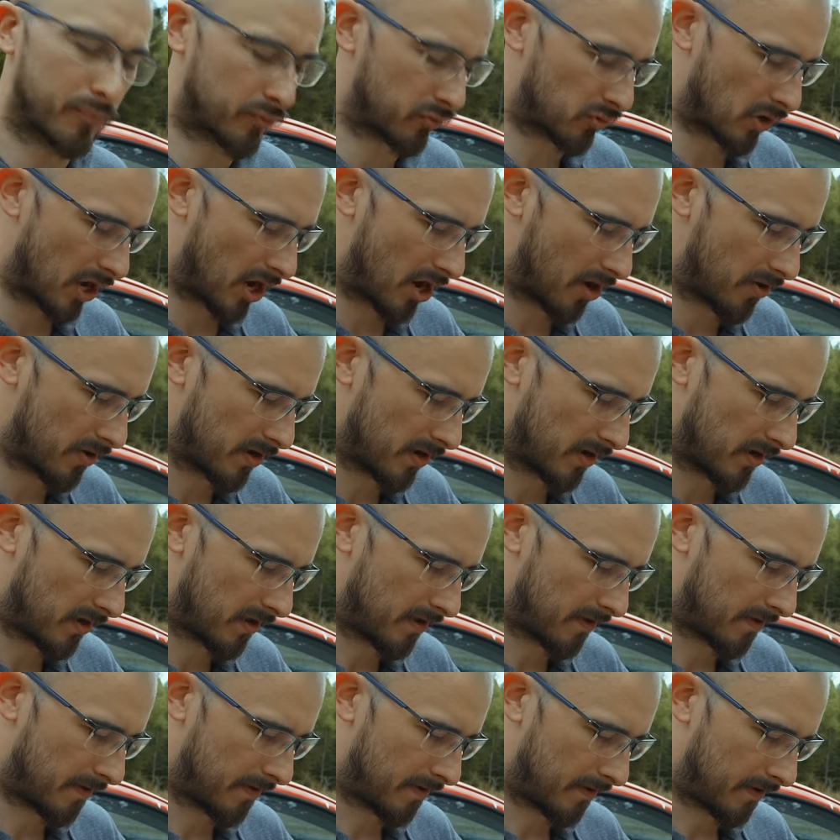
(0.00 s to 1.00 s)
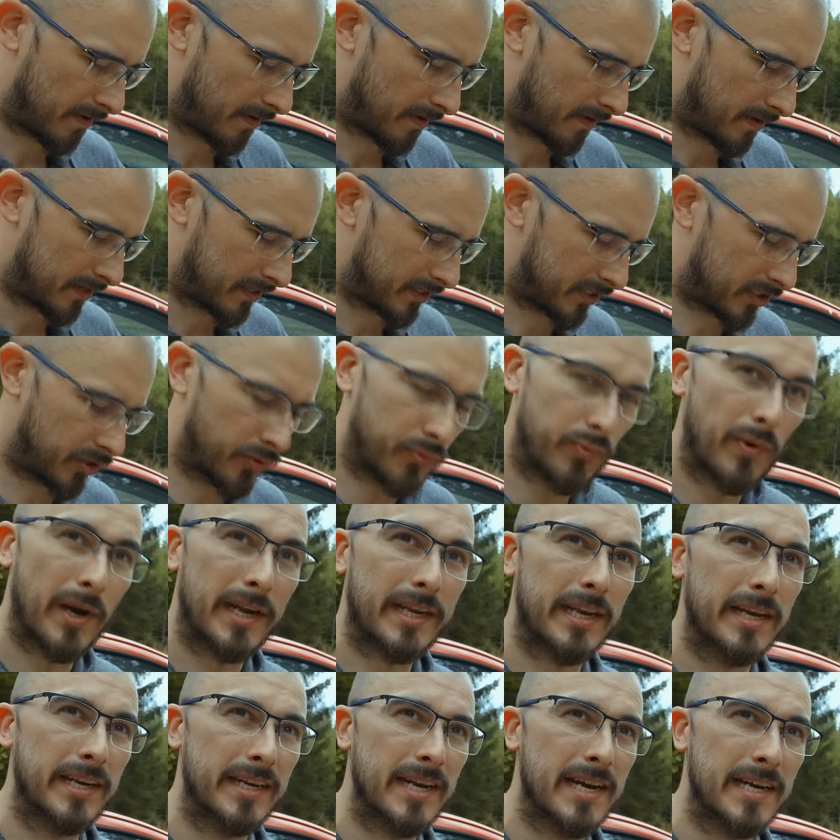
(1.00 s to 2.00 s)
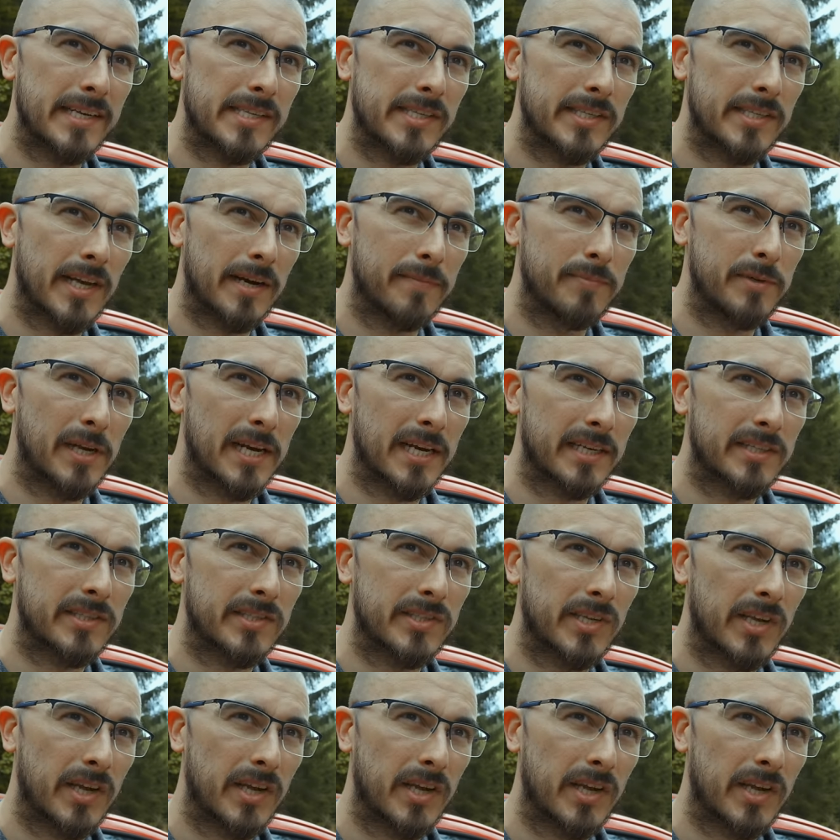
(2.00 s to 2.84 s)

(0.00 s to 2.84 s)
Pro to recognize subjects.